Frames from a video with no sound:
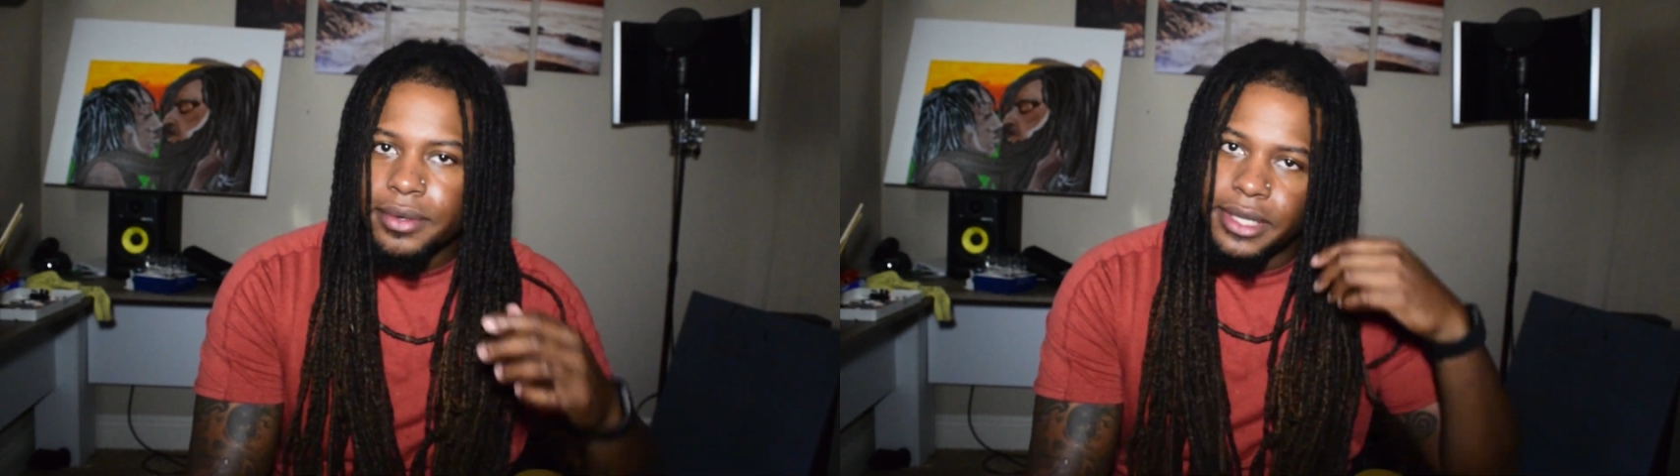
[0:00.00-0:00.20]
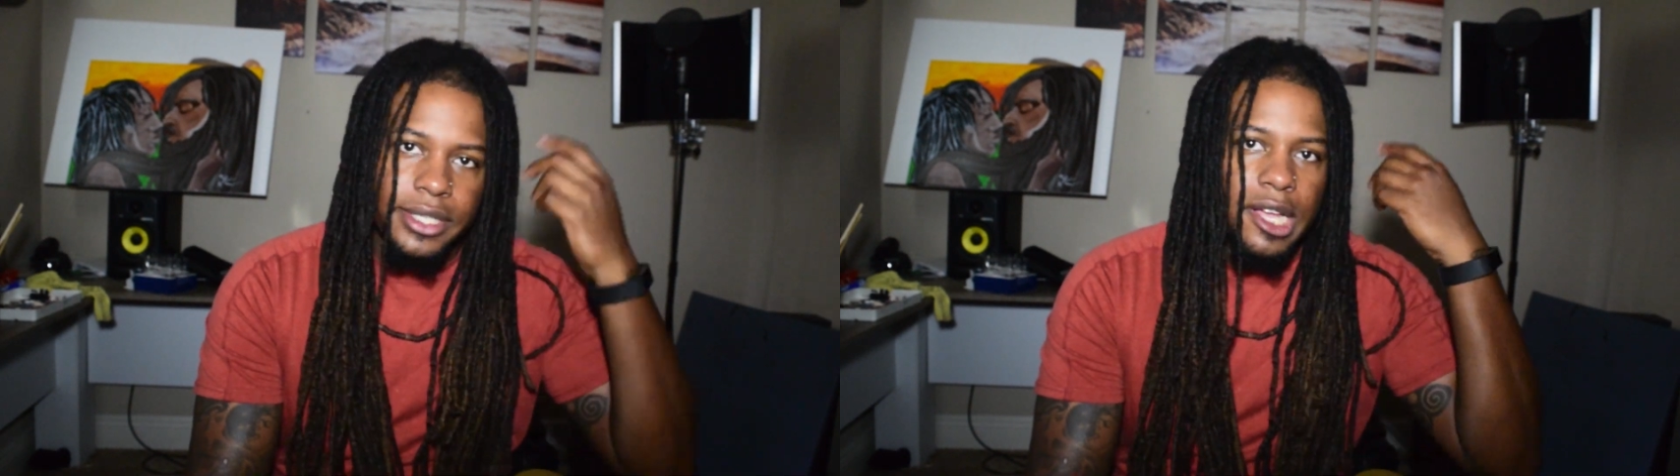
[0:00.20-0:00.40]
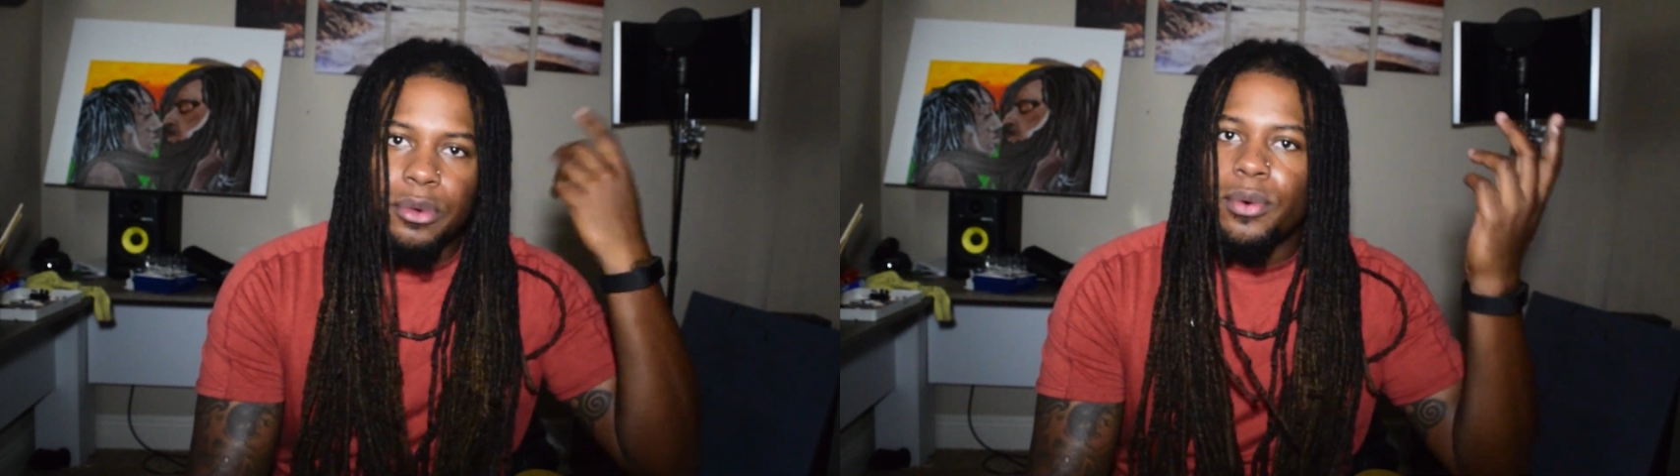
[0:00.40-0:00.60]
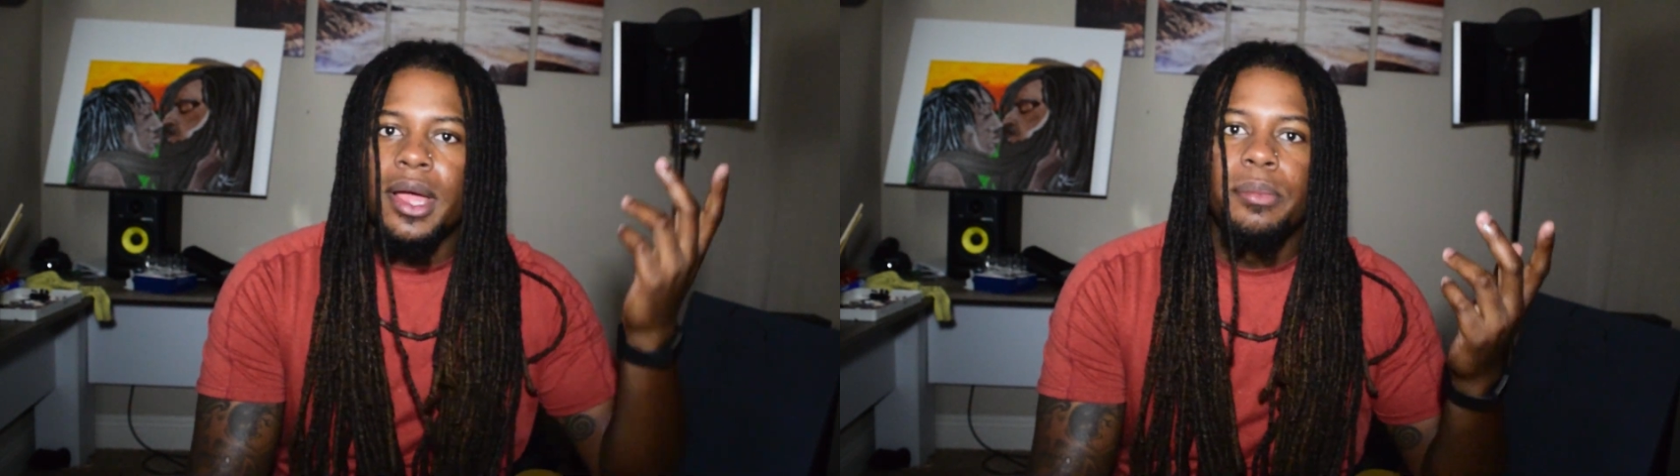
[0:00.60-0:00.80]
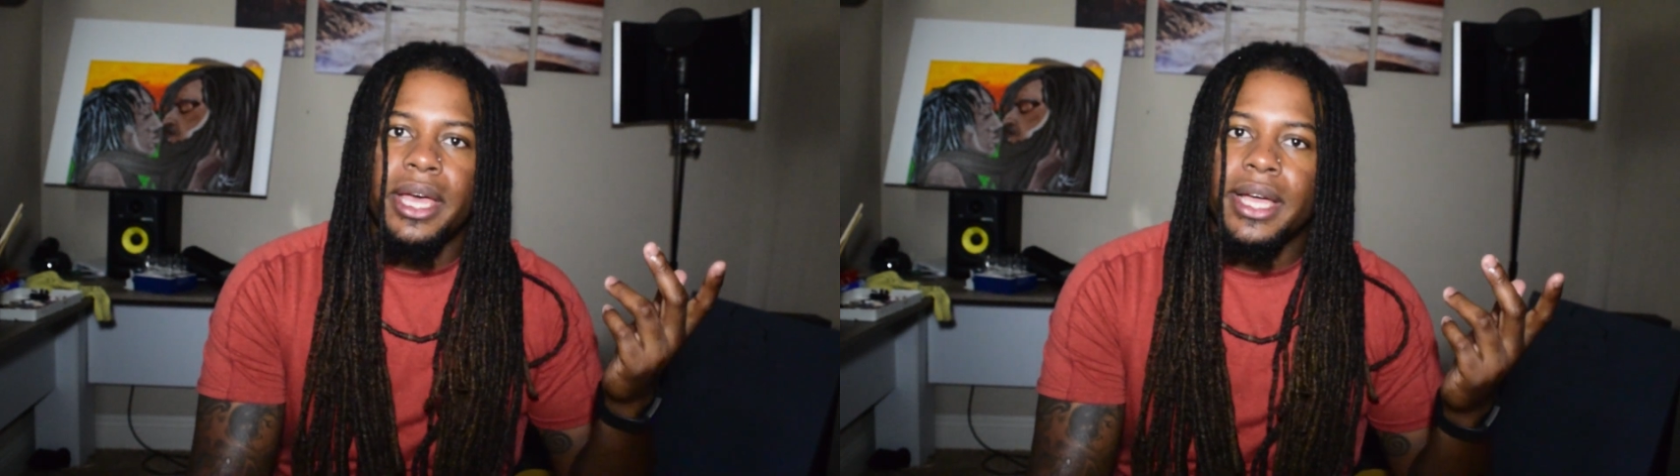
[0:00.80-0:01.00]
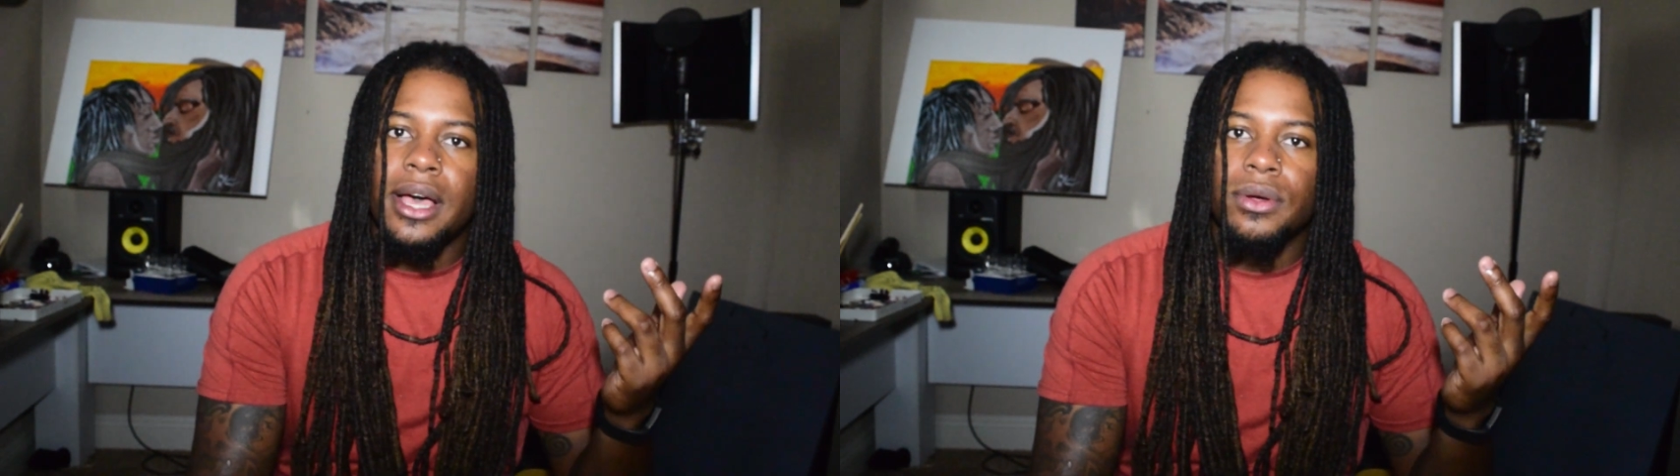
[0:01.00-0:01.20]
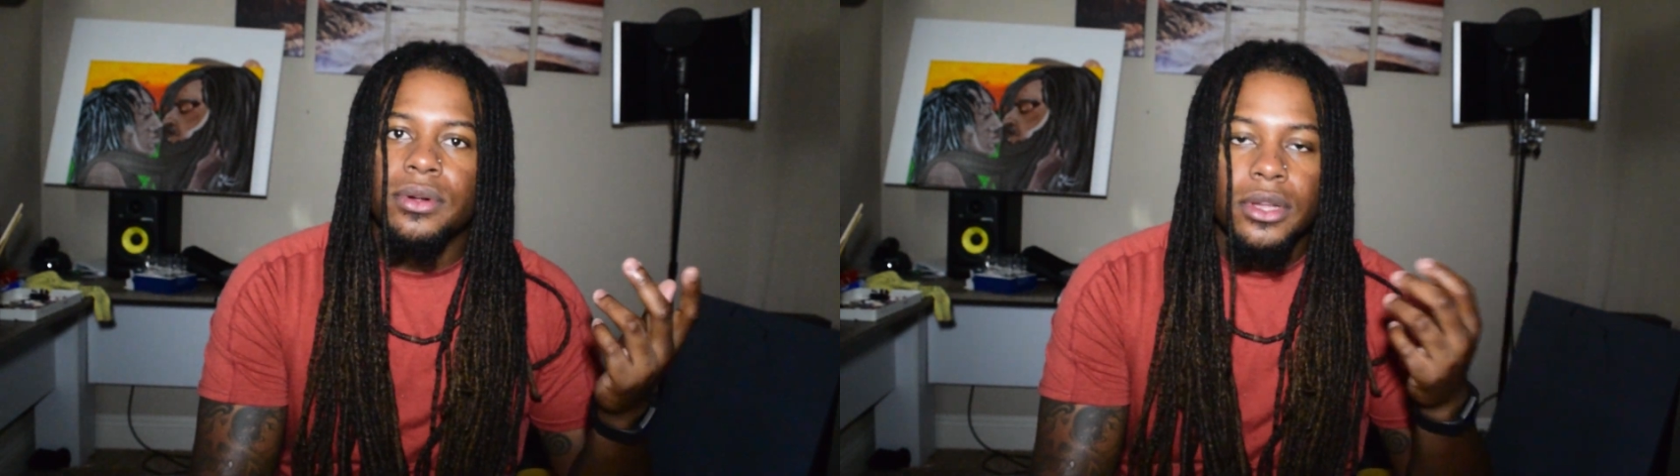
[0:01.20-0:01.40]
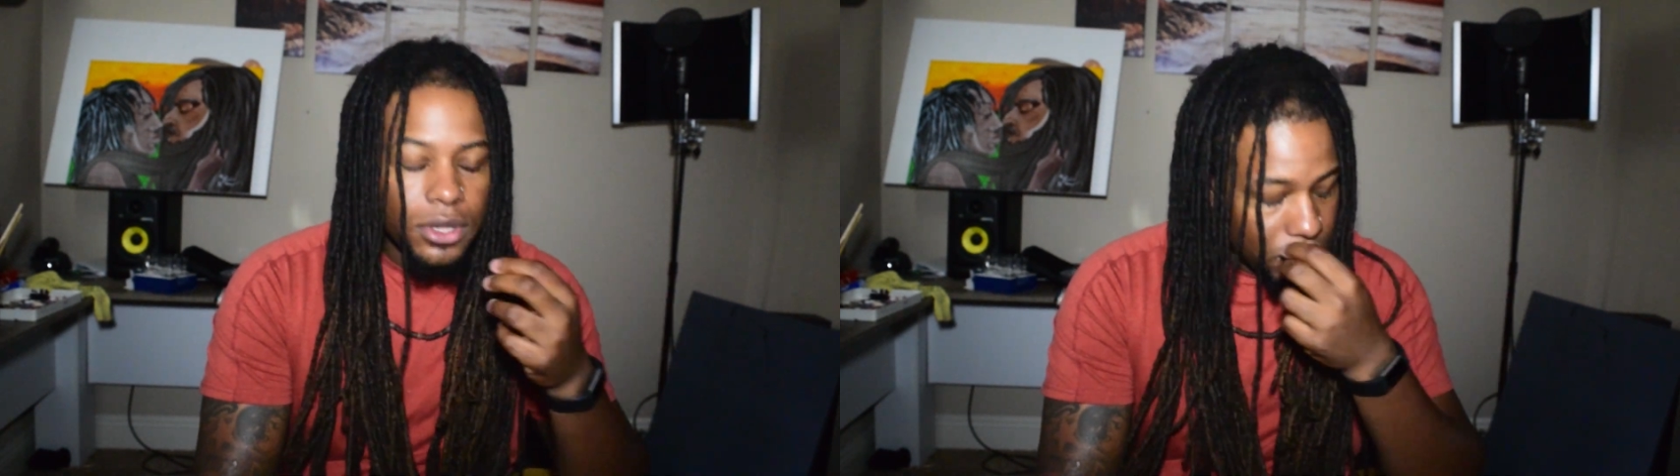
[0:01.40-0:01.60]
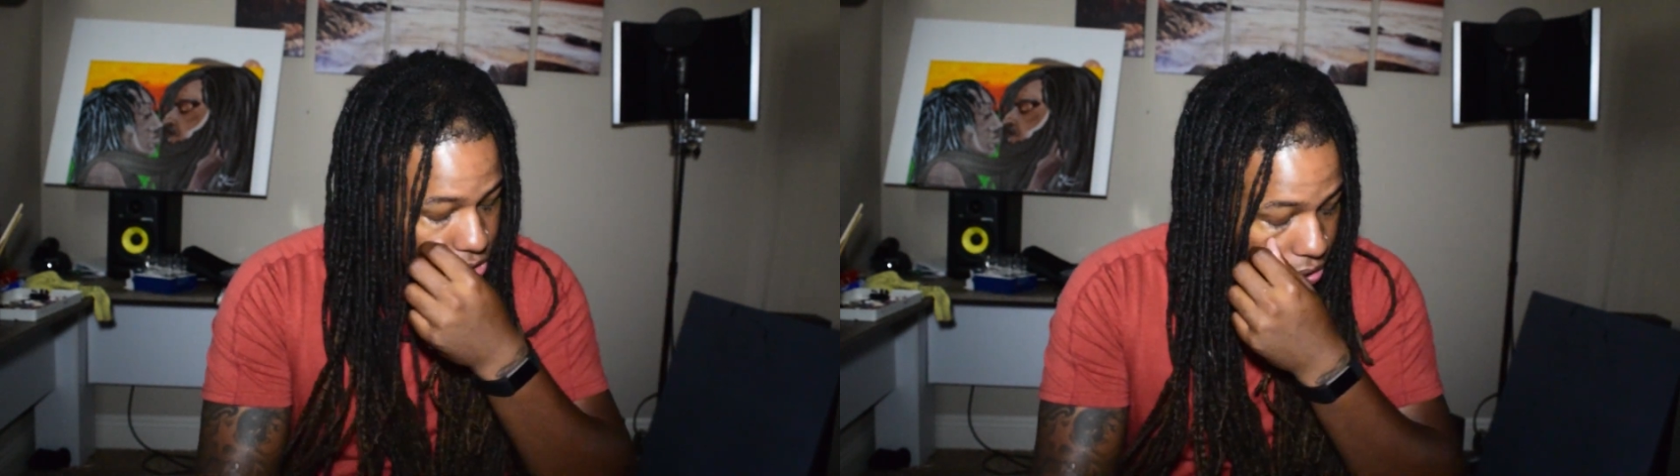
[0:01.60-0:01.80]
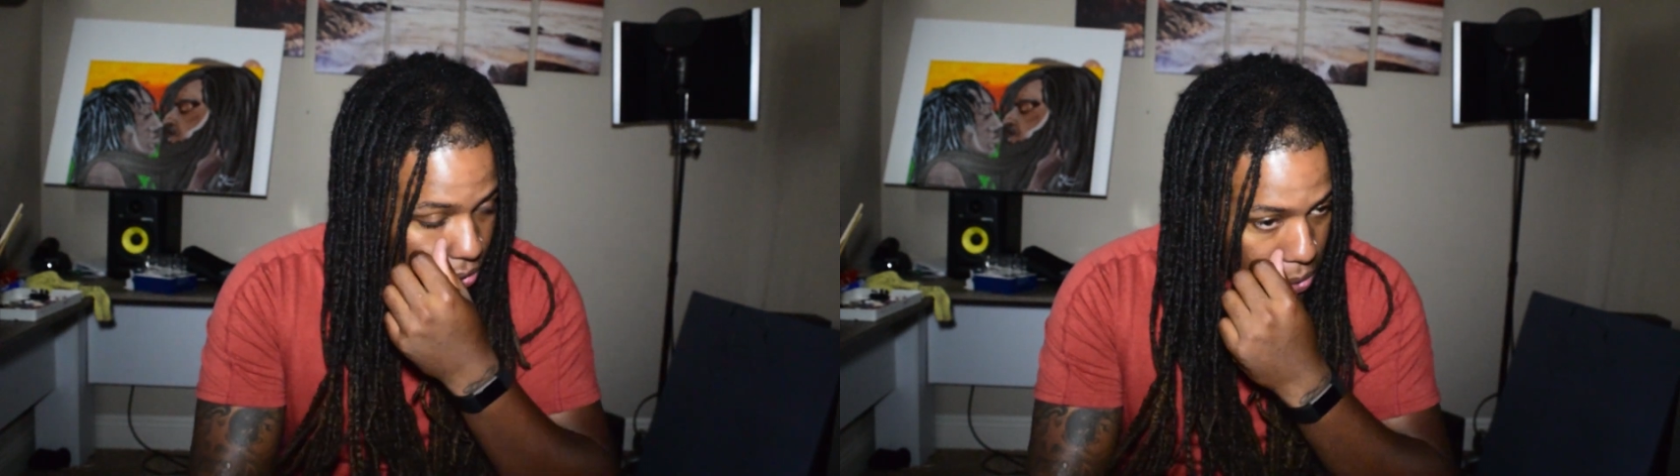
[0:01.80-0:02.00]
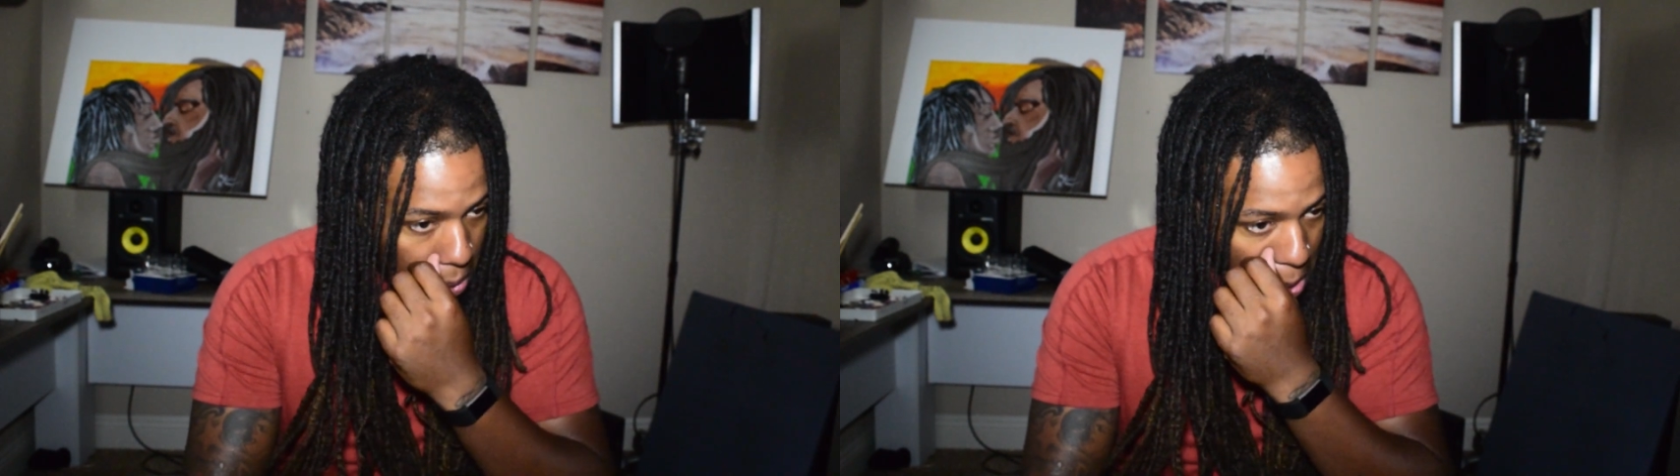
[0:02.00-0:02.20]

it's coming right back out. So,